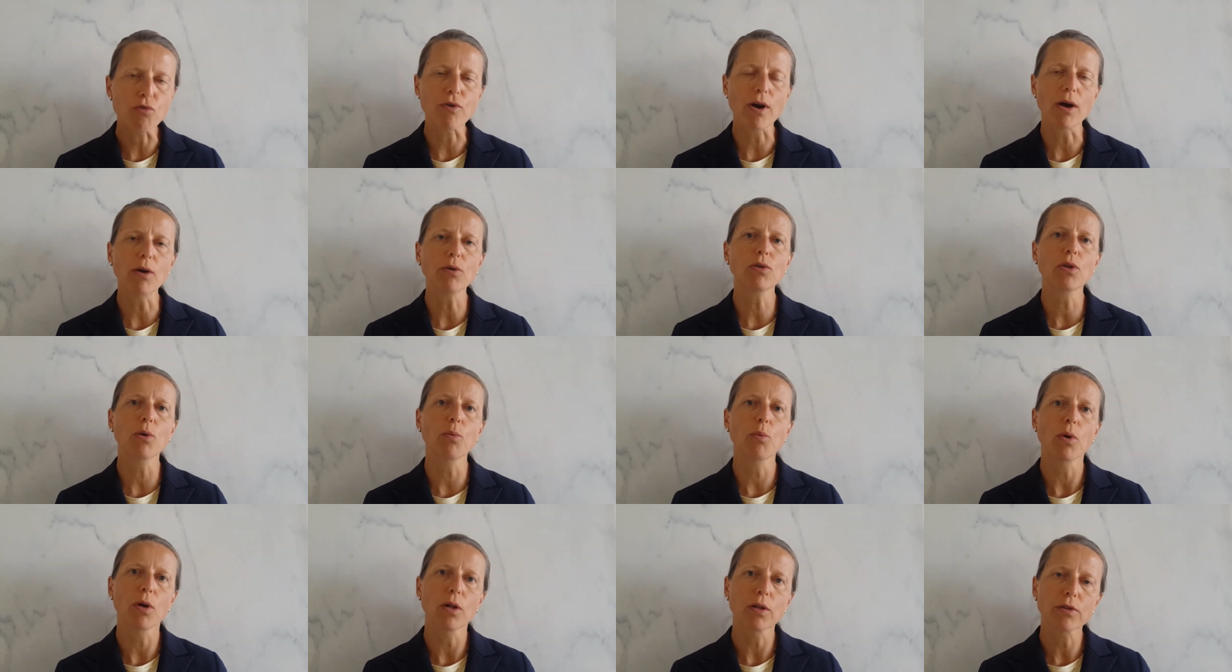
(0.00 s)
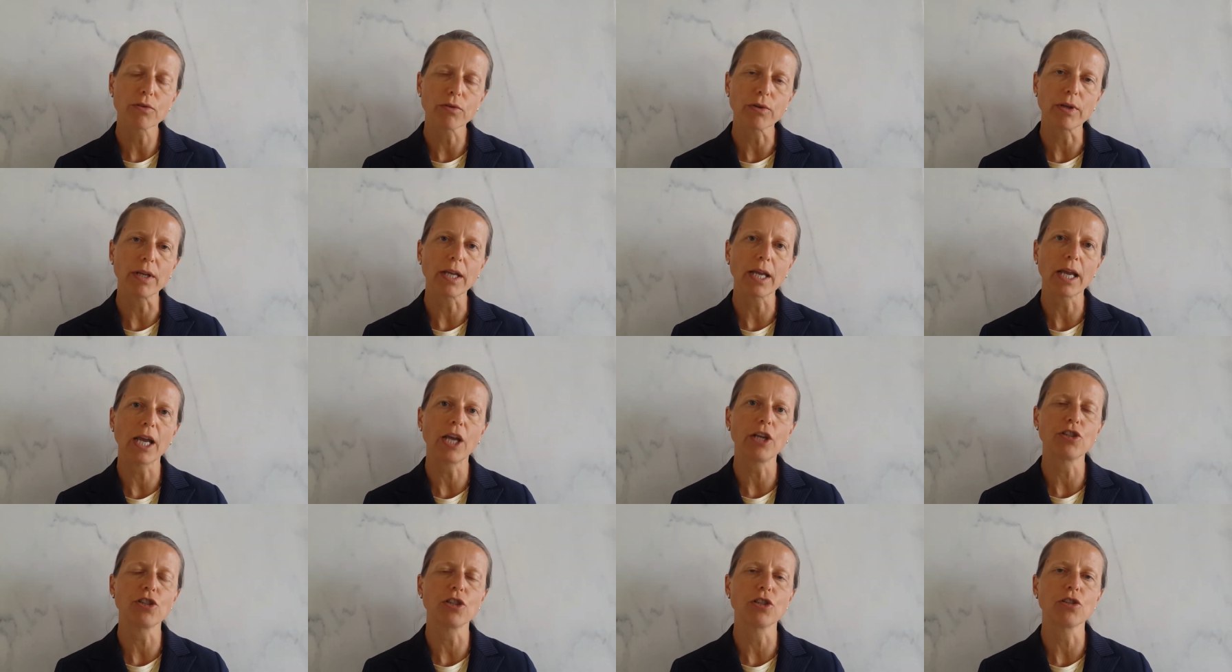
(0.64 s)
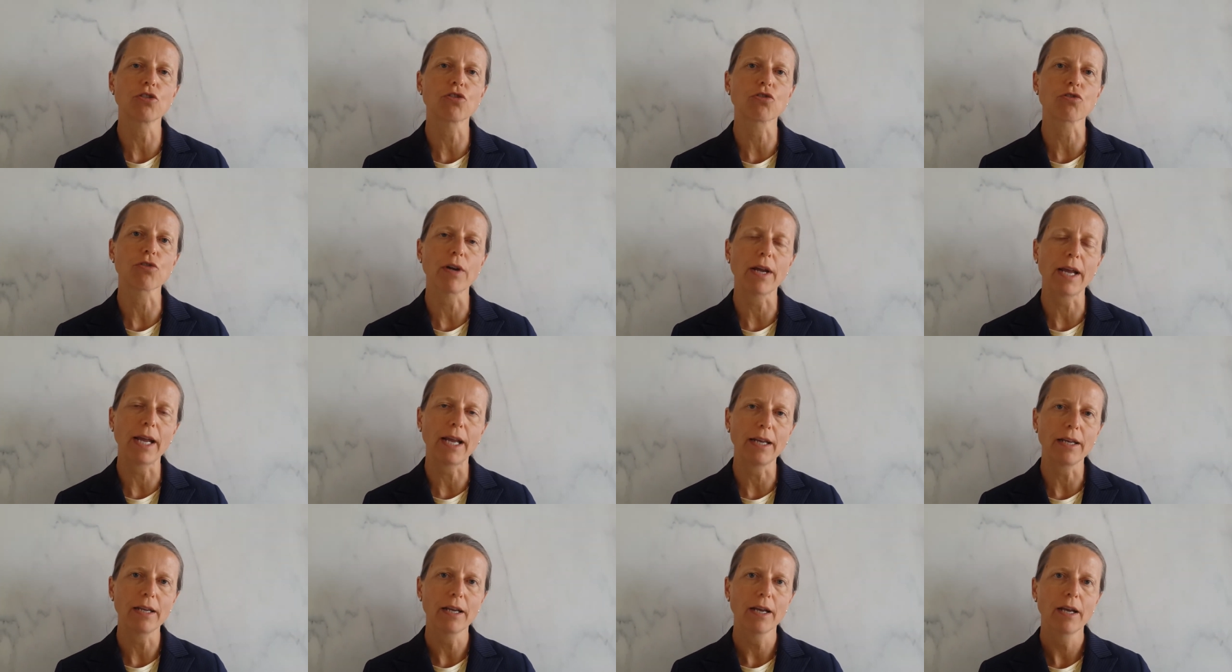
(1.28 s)
around the world to engage in
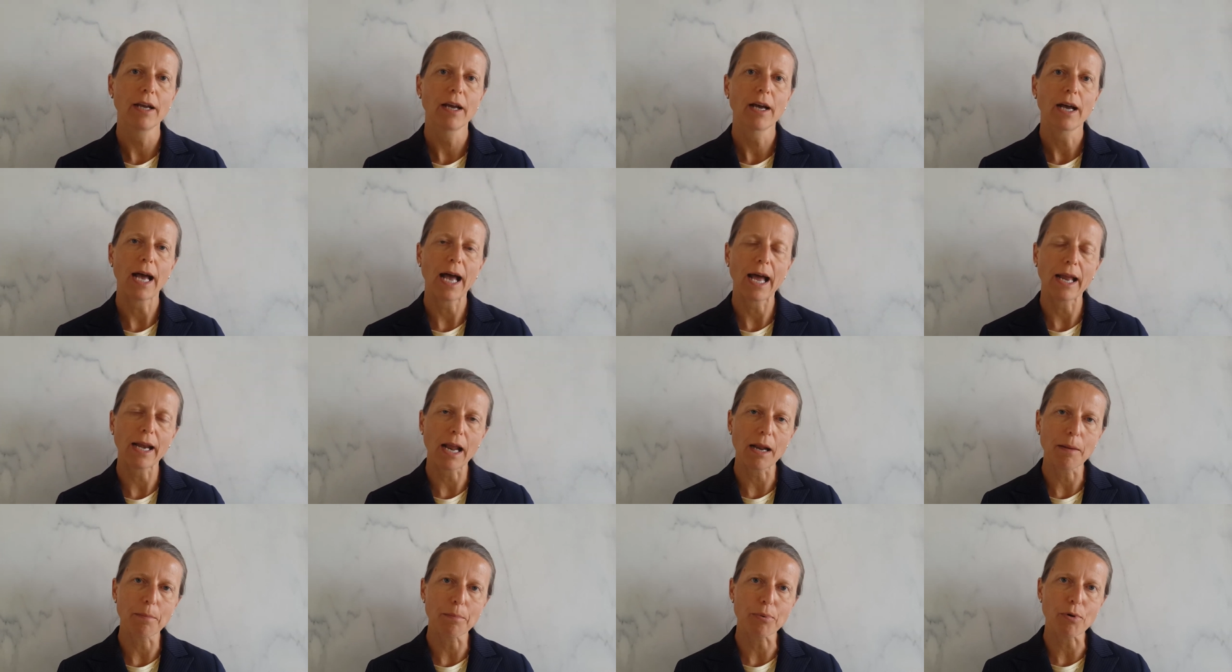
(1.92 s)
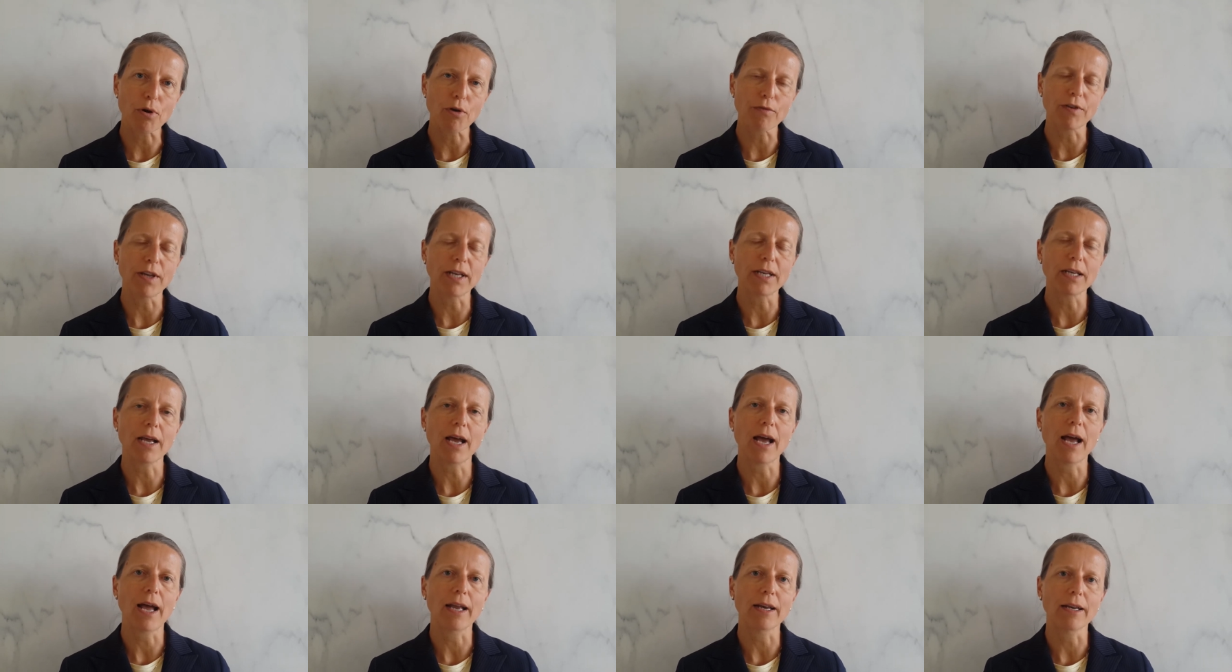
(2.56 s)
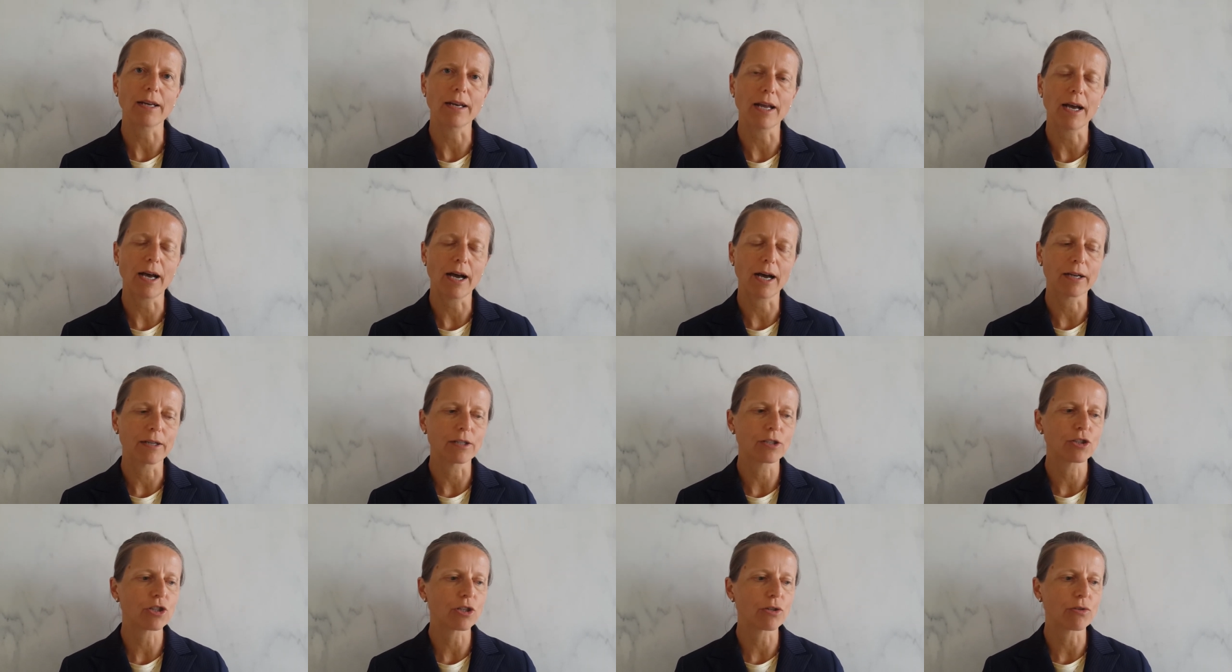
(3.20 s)
trade and, and profit and,
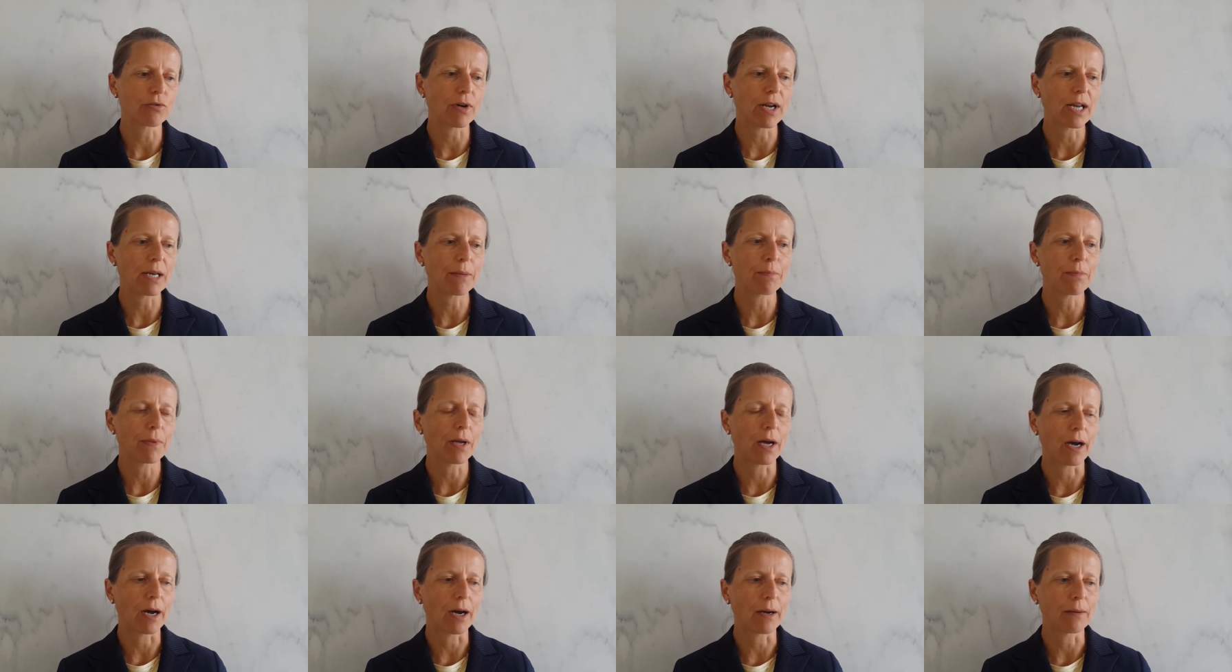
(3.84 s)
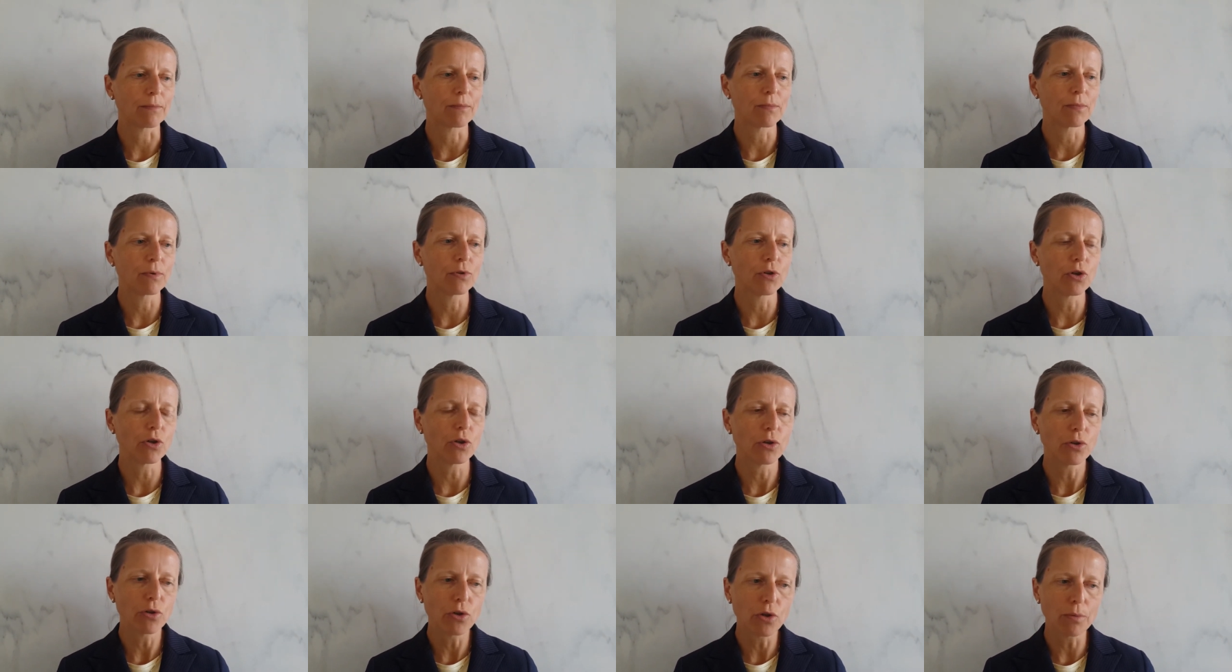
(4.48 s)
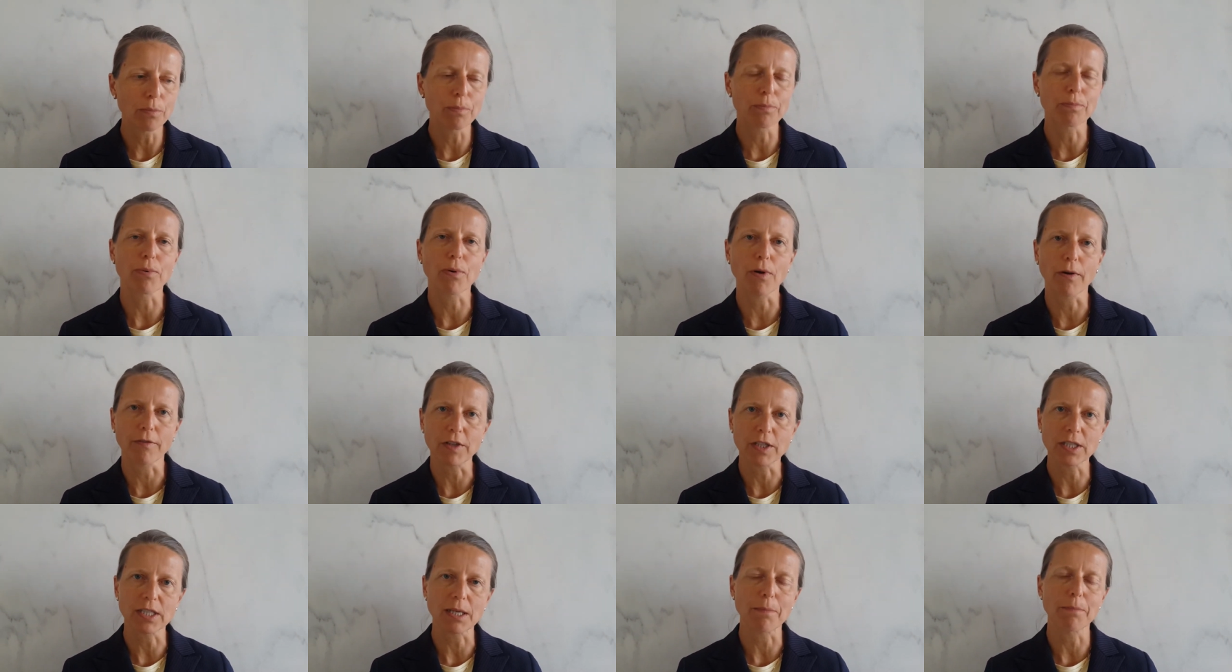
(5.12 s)
and generate um, new, new
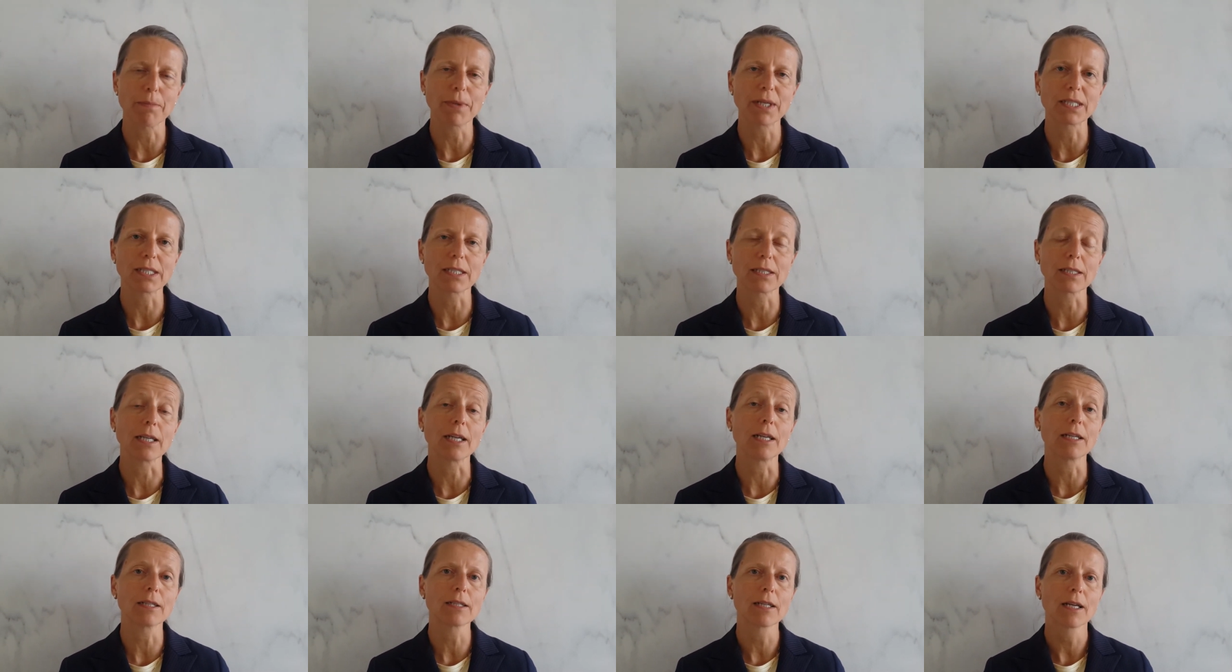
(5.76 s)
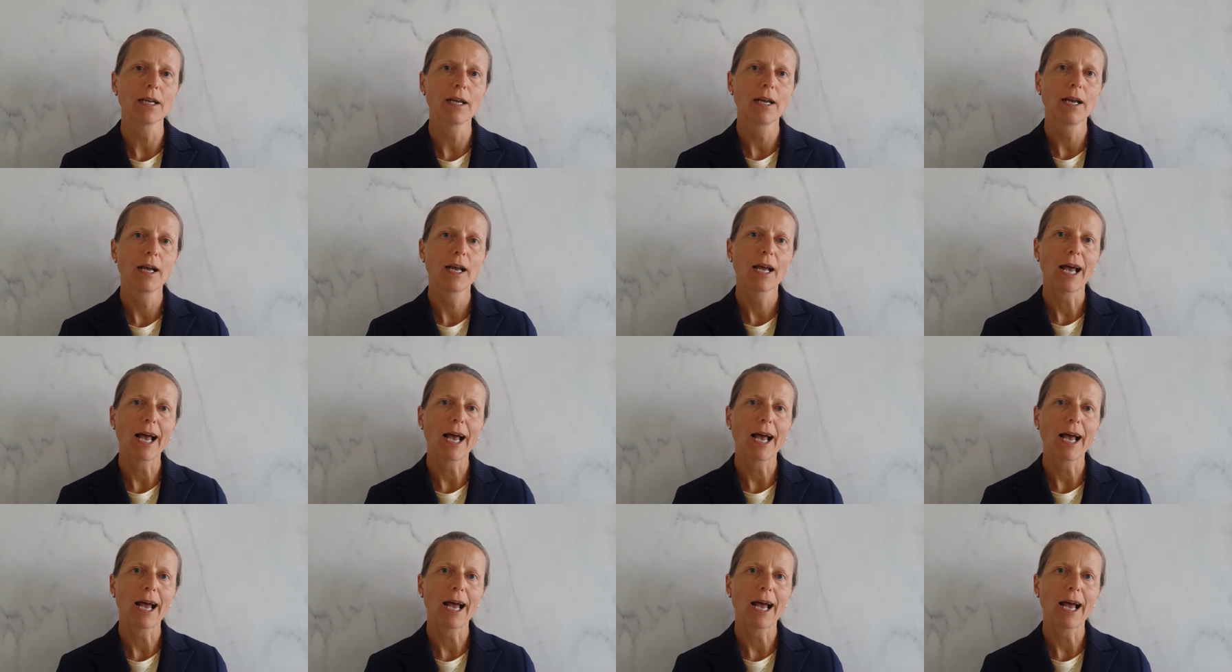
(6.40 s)
profits and businesses.